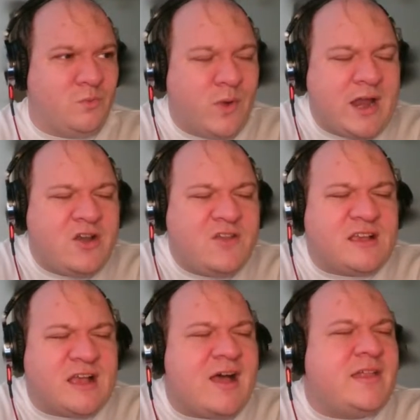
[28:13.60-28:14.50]
Where
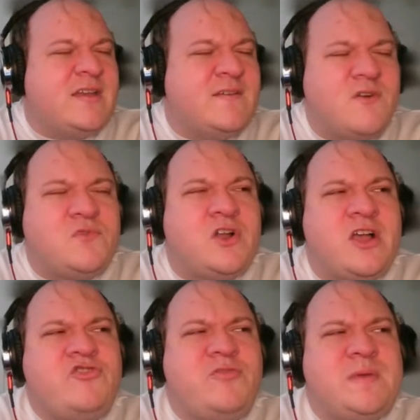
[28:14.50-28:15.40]
does a colony of over
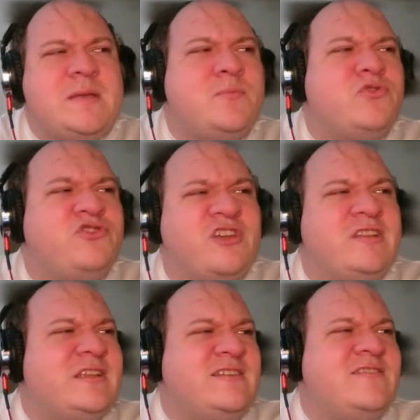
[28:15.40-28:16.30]
100 people
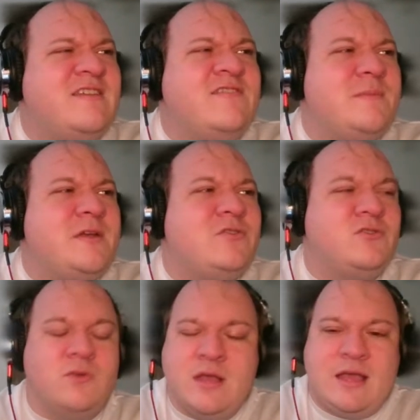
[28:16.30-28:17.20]
suddenly just disappear
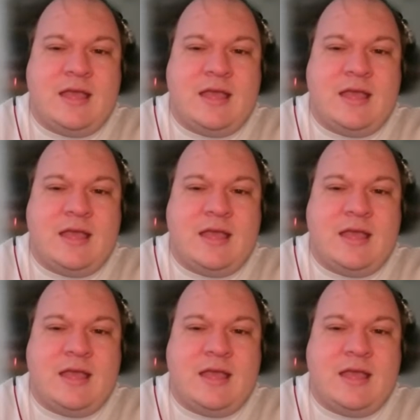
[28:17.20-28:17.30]
to?